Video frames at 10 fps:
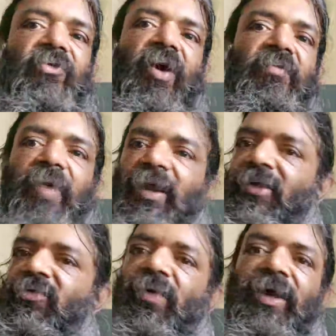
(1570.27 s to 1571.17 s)
square
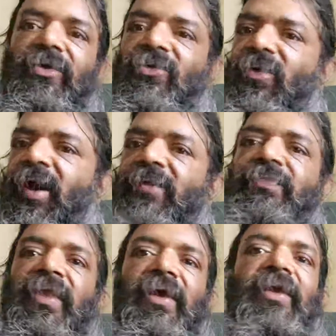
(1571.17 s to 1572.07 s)
minus y square
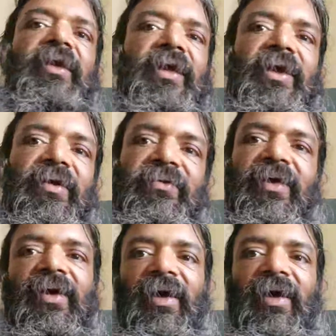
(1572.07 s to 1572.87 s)
dx?